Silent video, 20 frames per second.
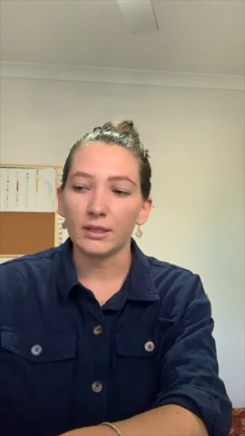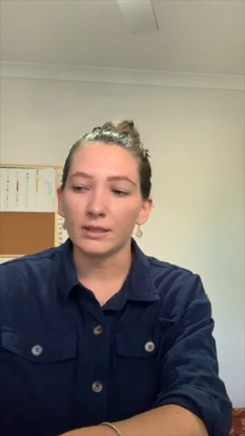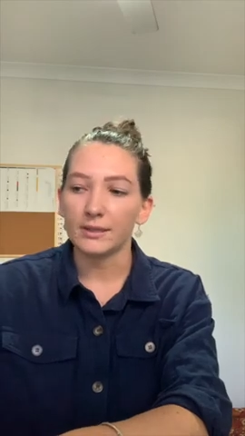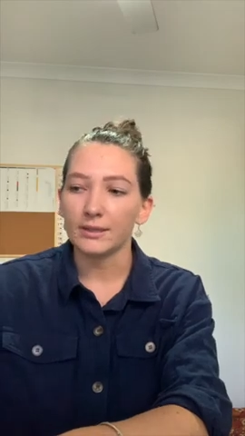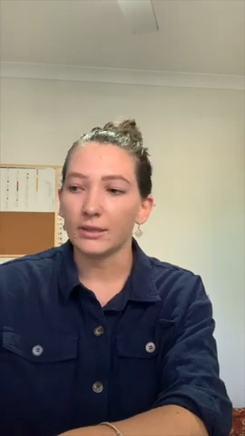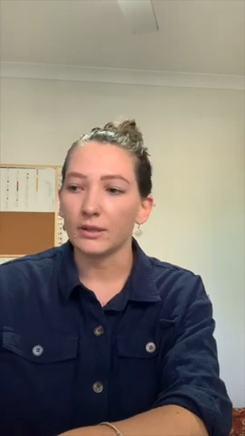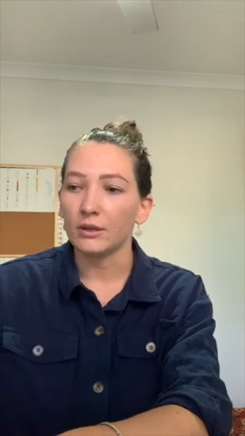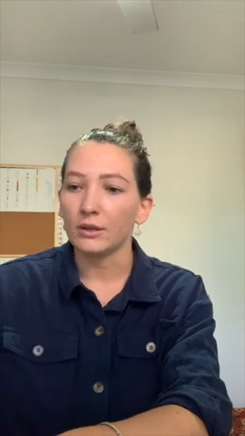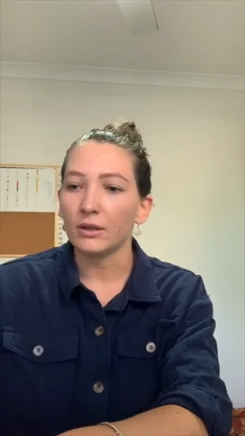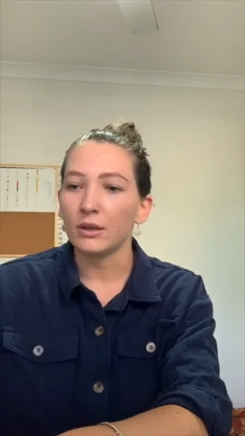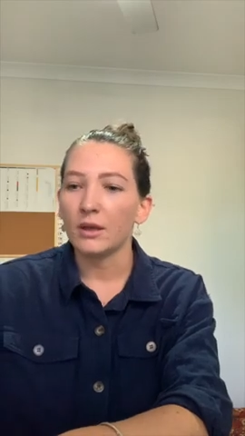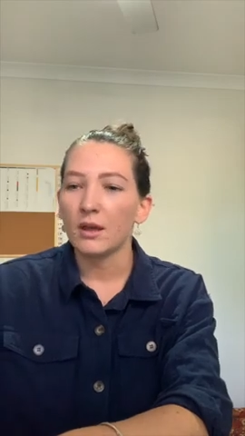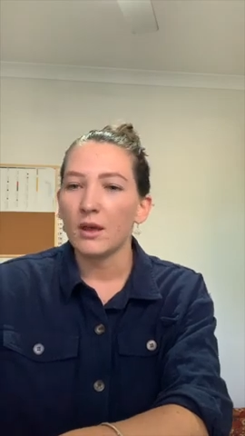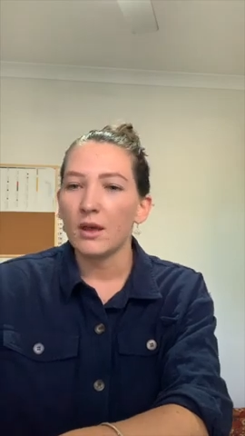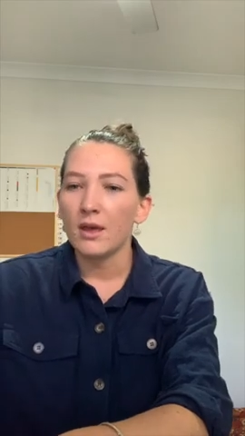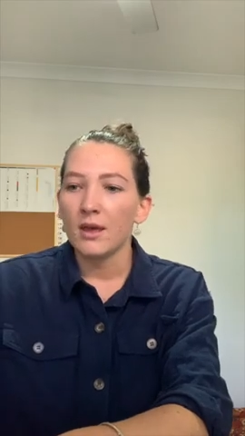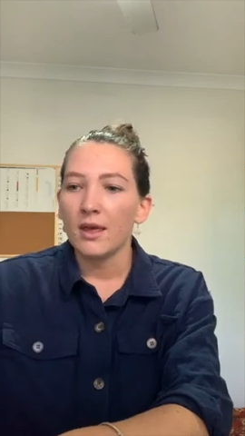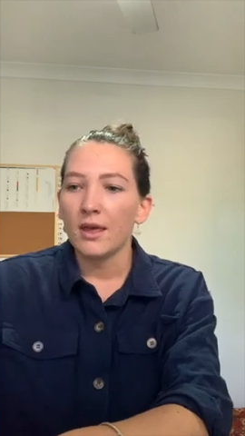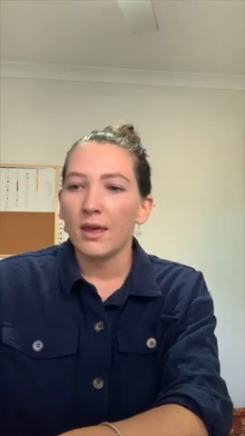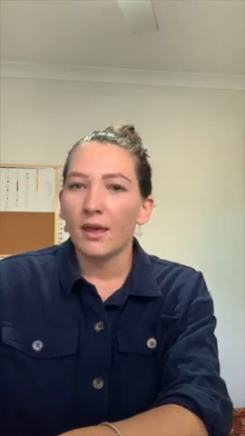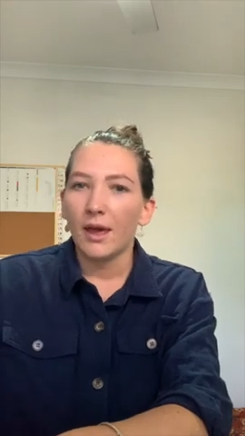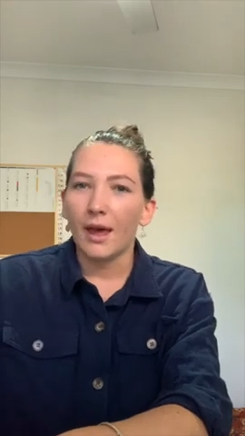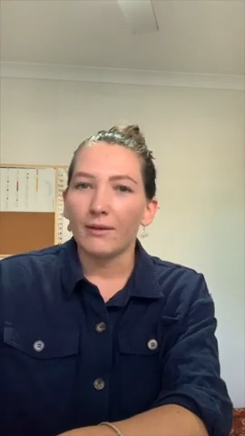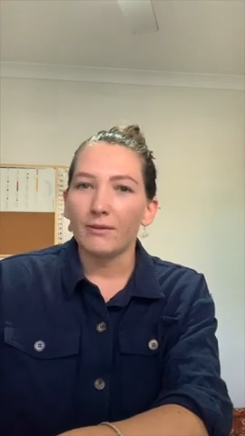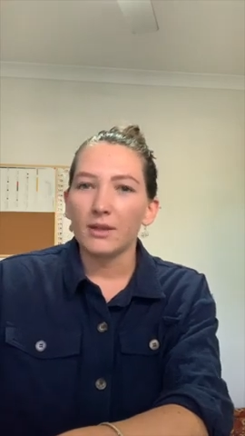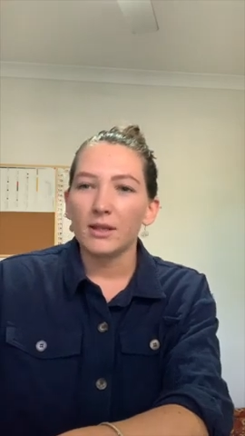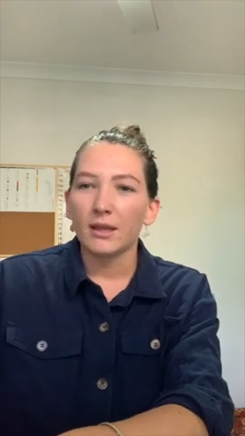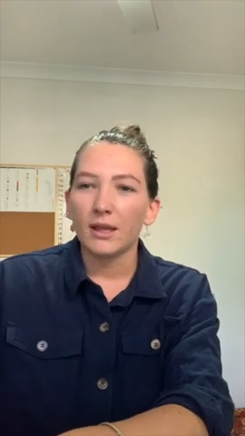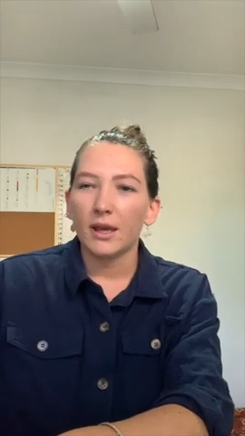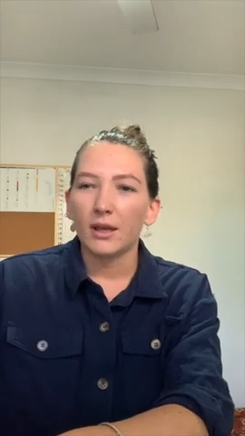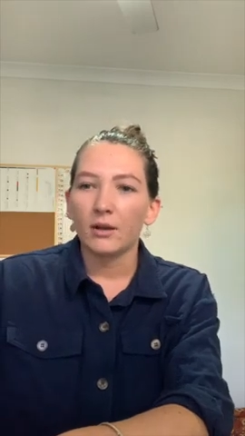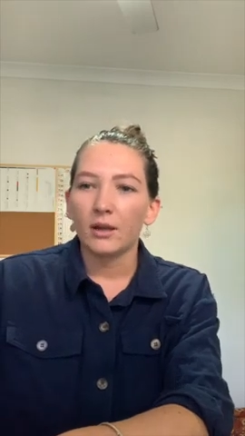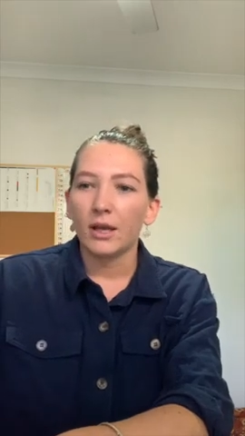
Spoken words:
So having that